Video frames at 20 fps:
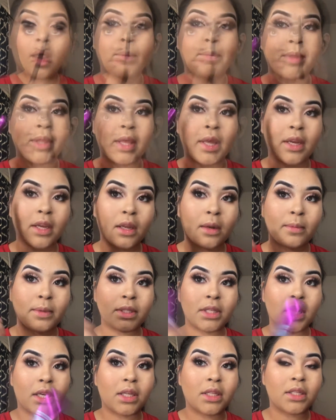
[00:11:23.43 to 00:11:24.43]
I'm then going to be
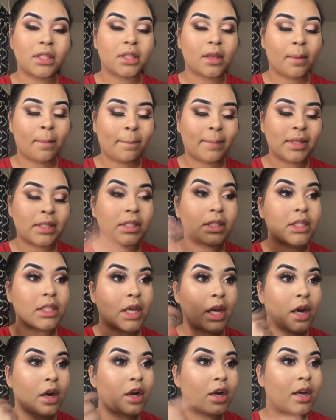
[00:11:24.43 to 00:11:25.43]
taking some
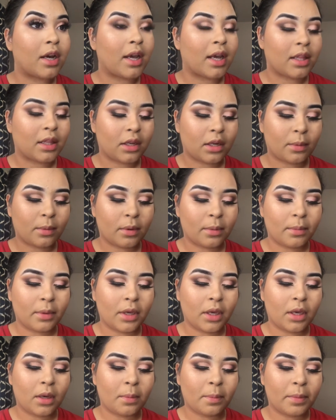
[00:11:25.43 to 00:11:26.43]
mascara, and then I'm going to
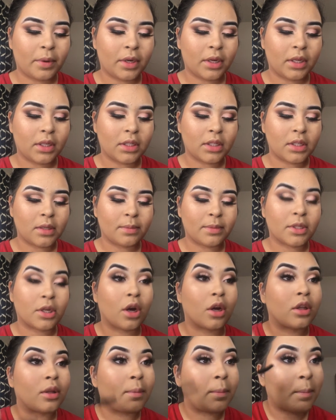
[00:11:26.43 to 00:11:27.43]
be putting some
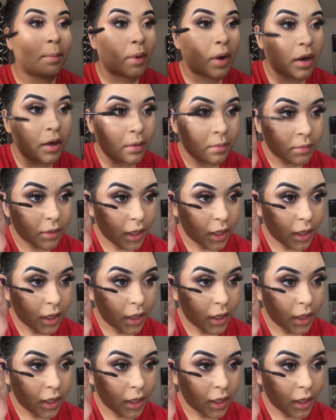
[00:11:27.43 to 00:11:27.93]
mascara on the bottom